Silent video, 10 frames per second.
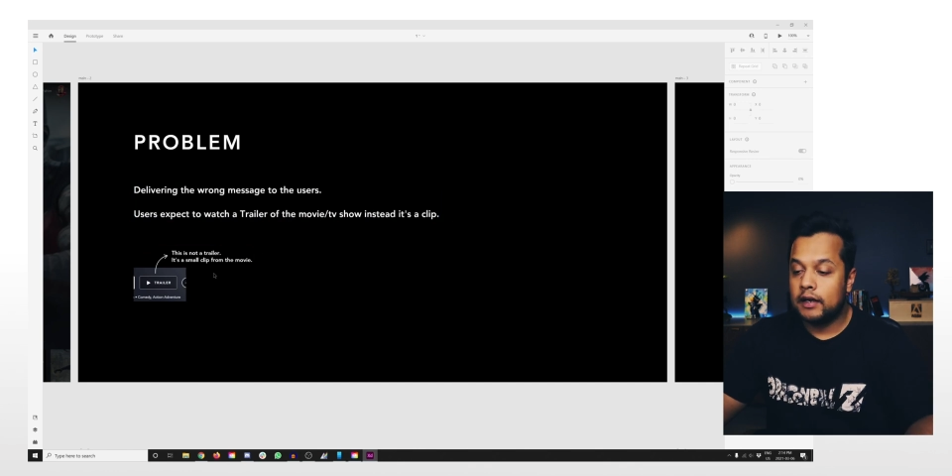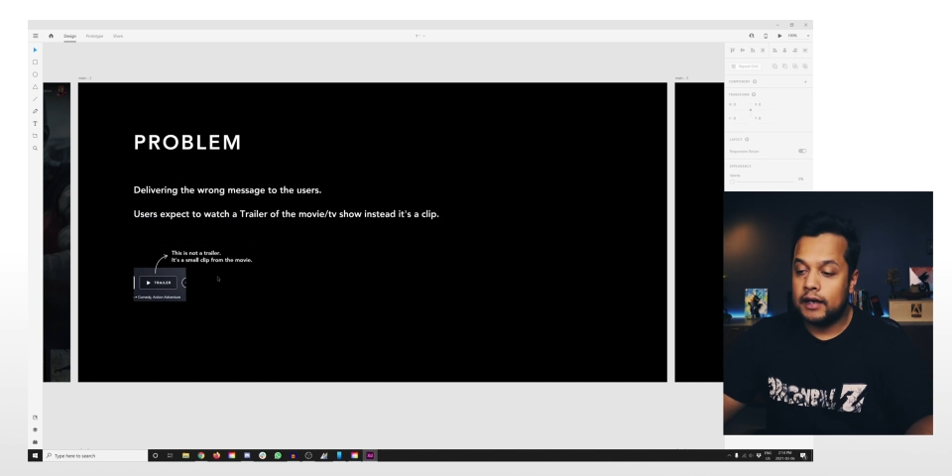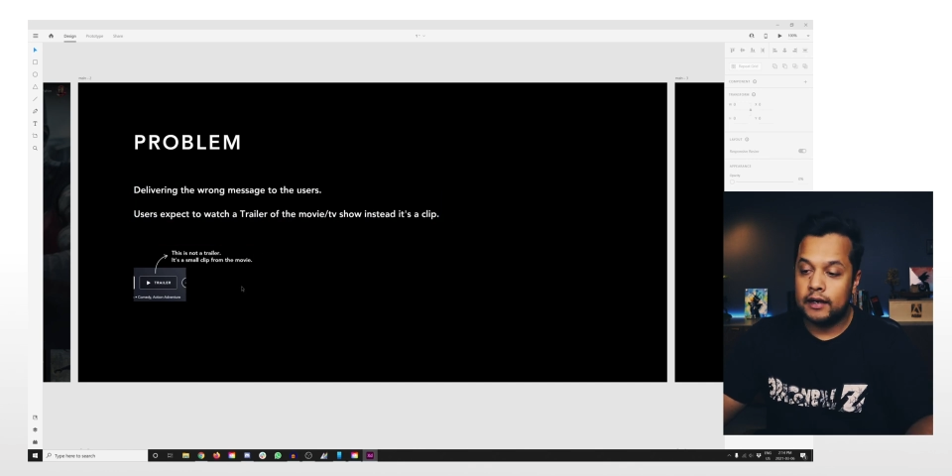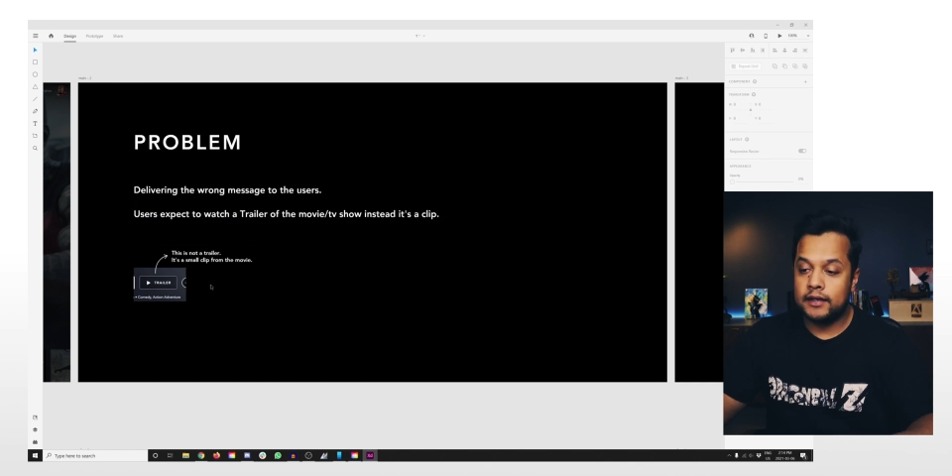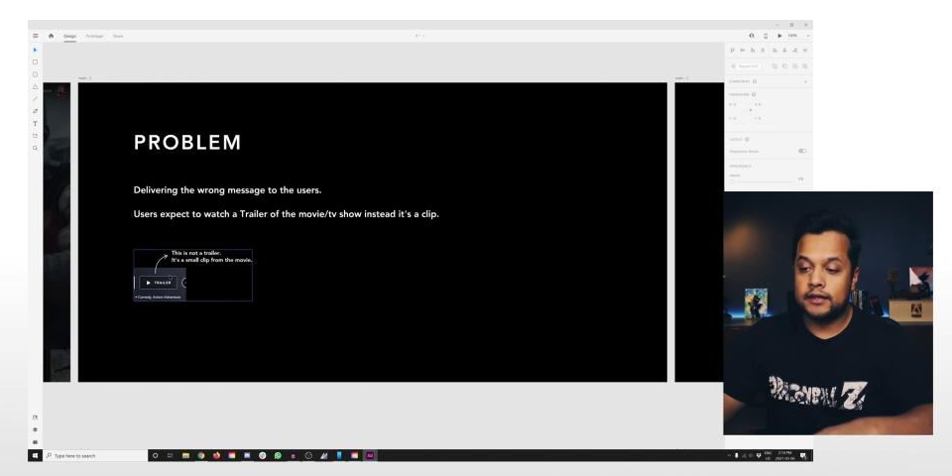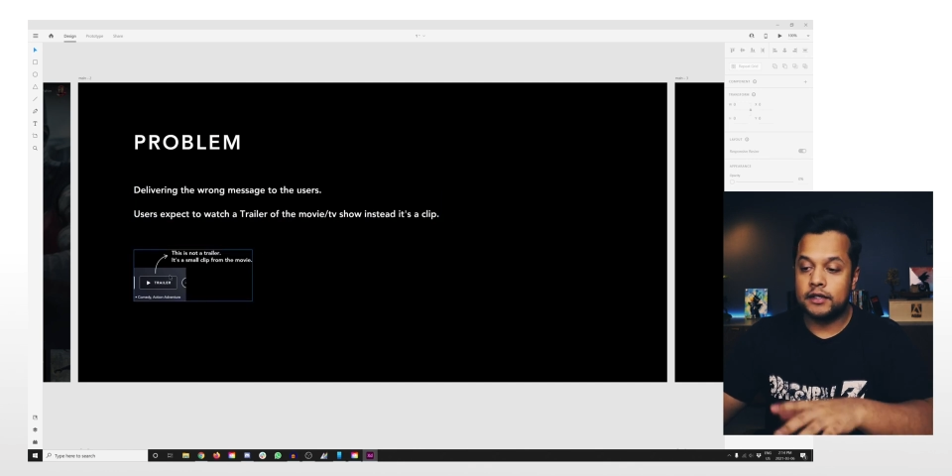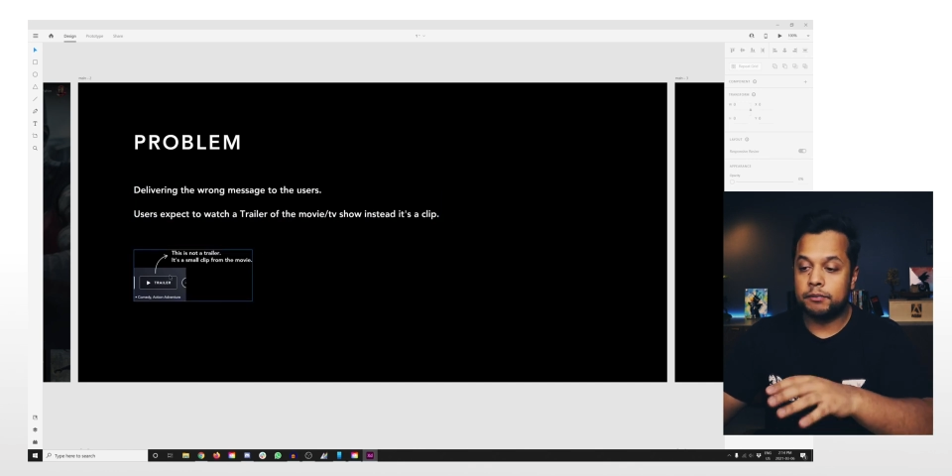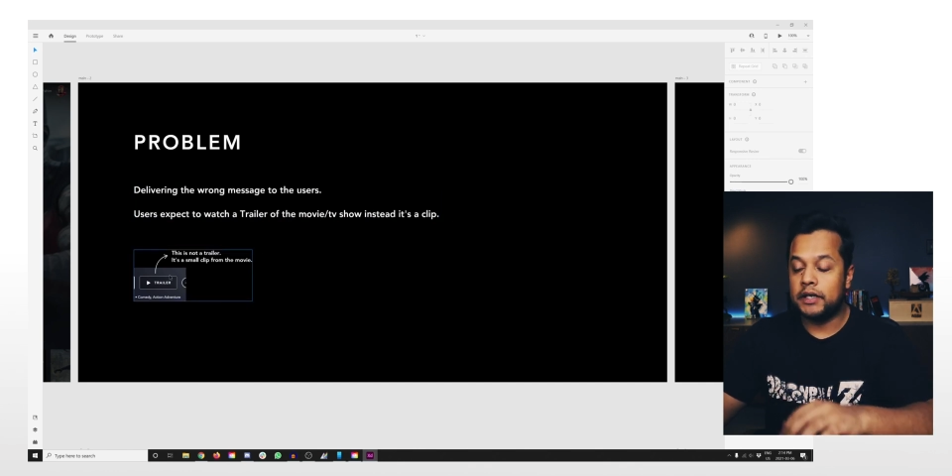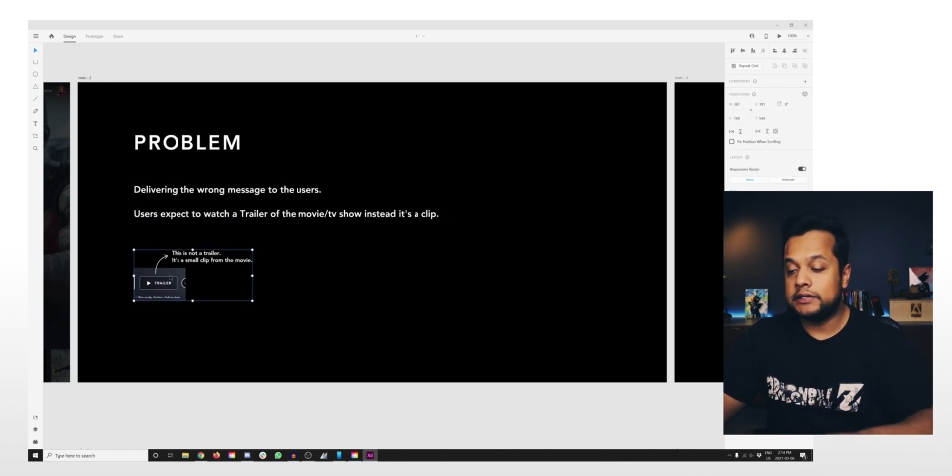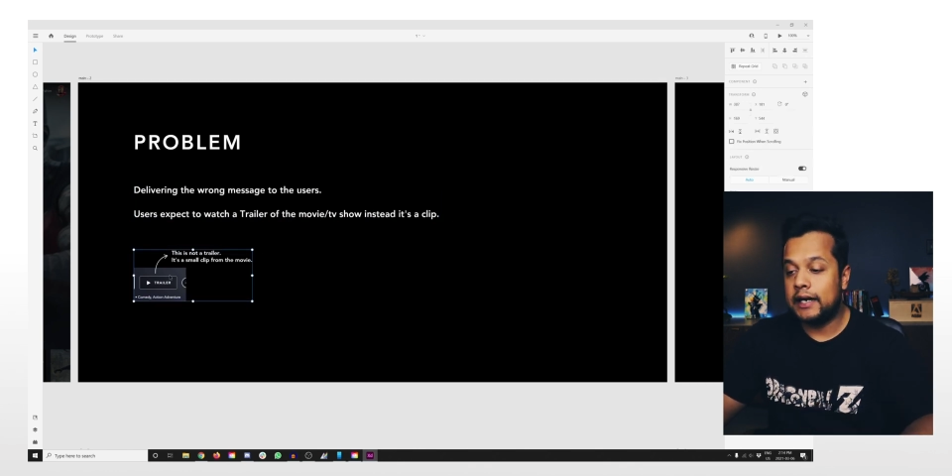And this is a
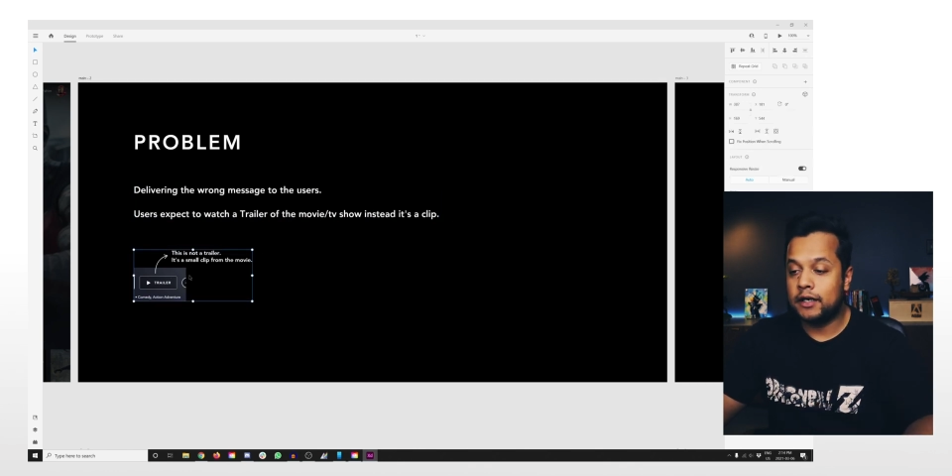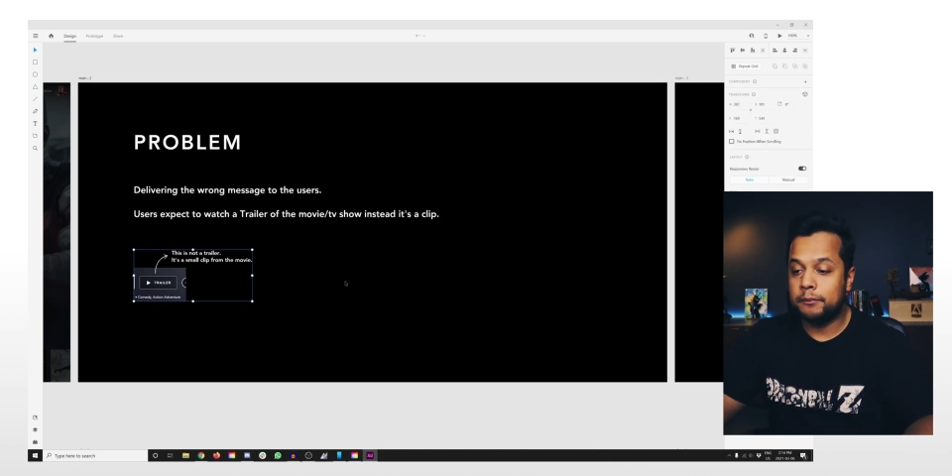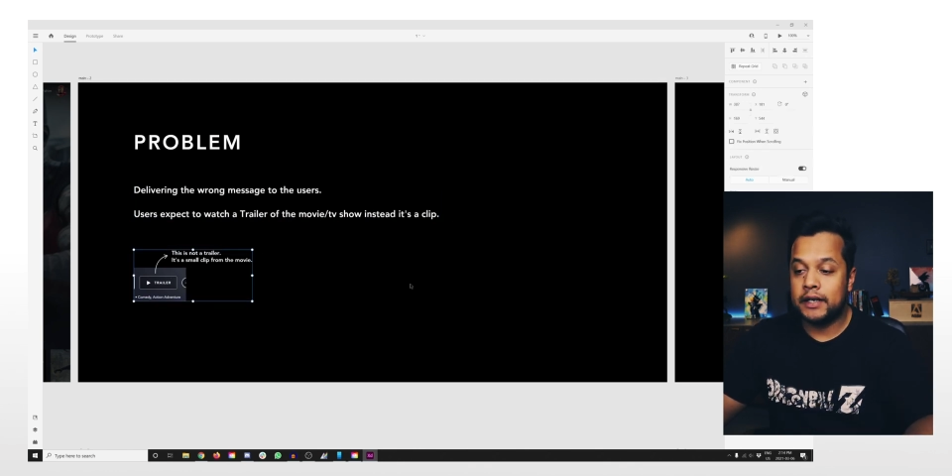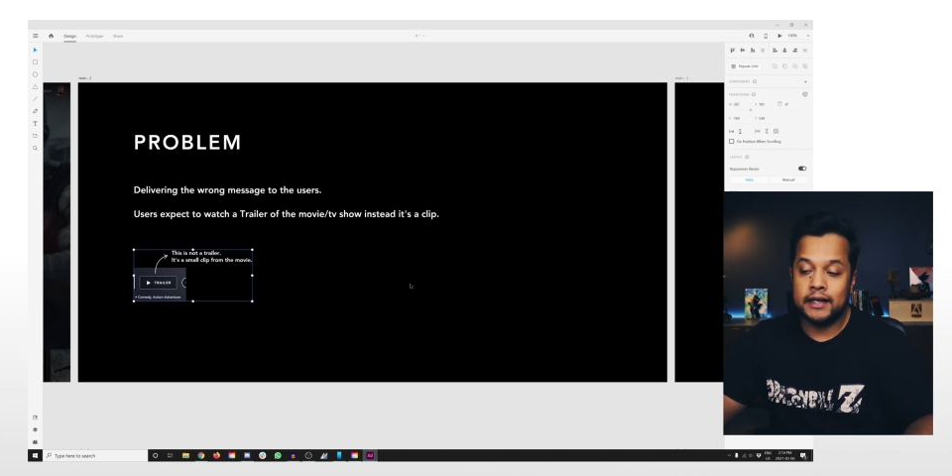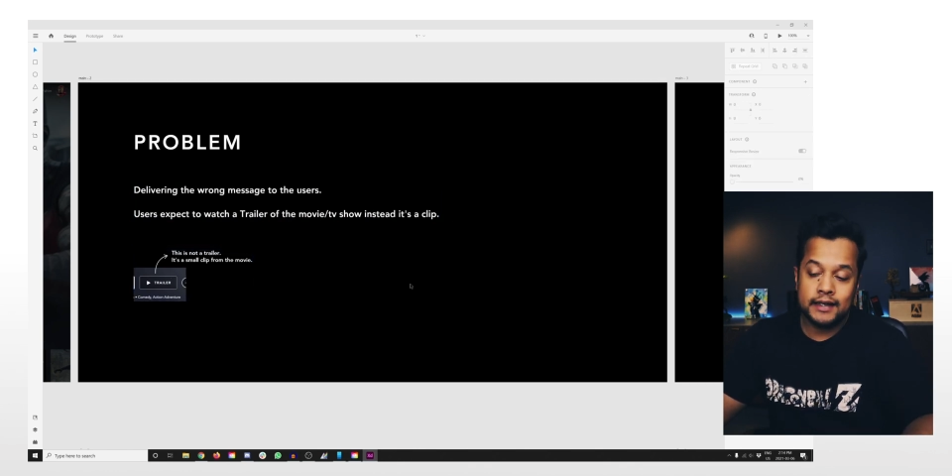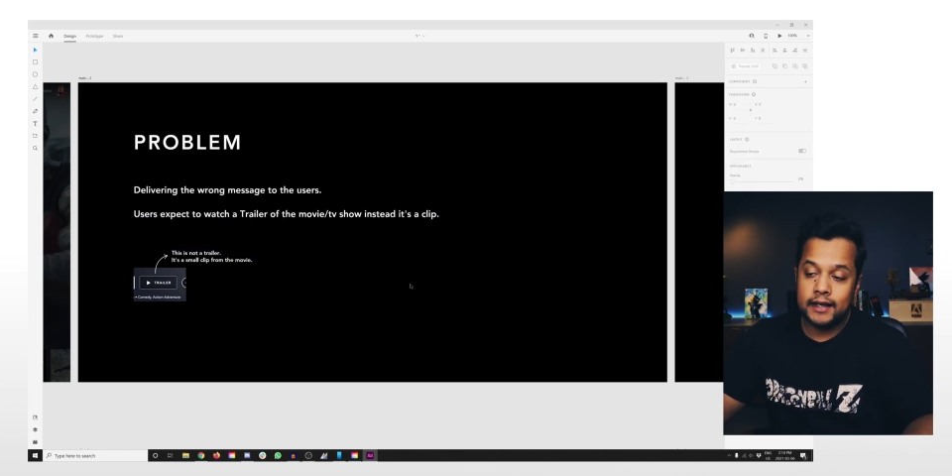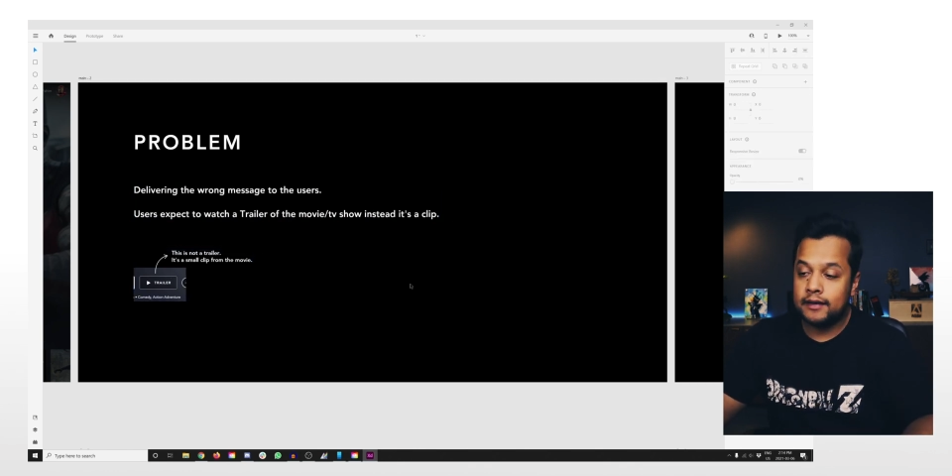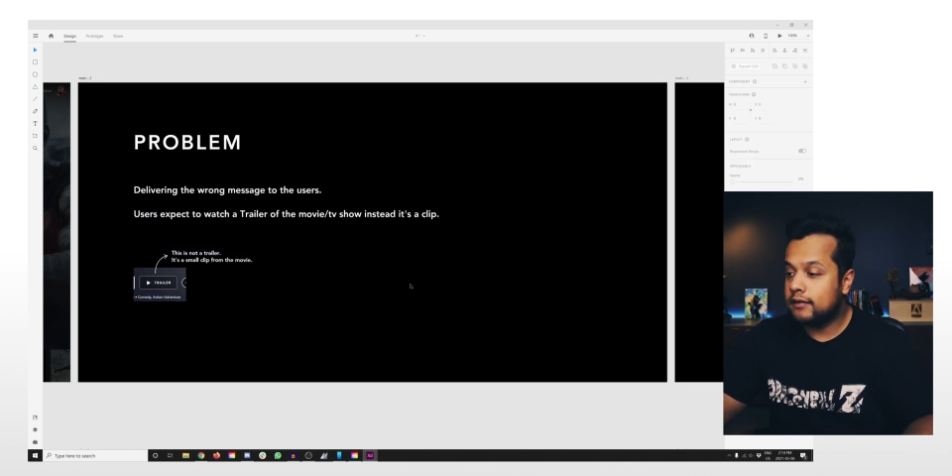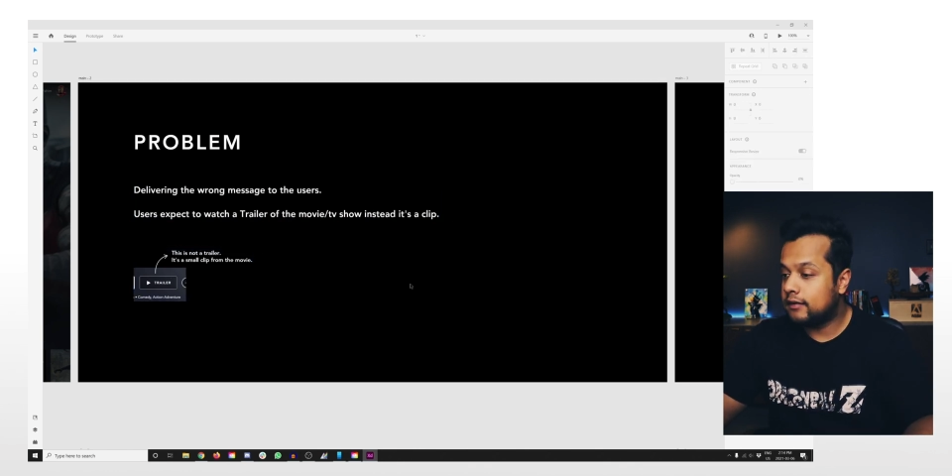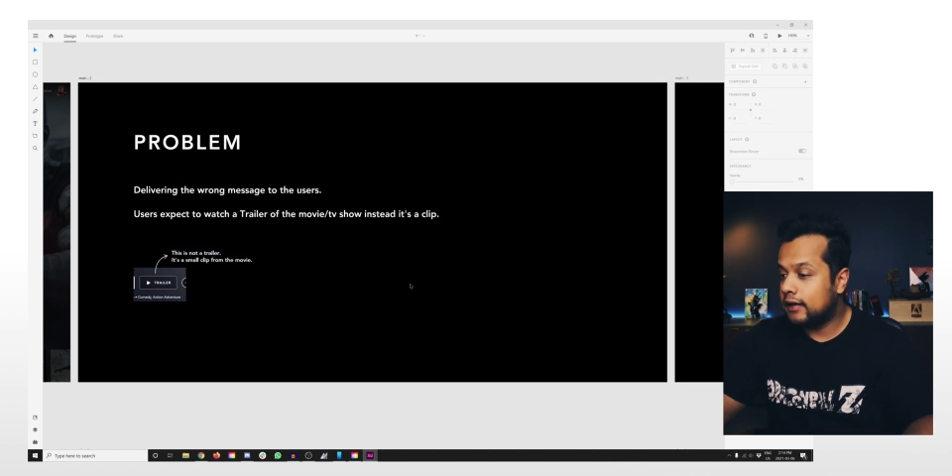small diagram that I did,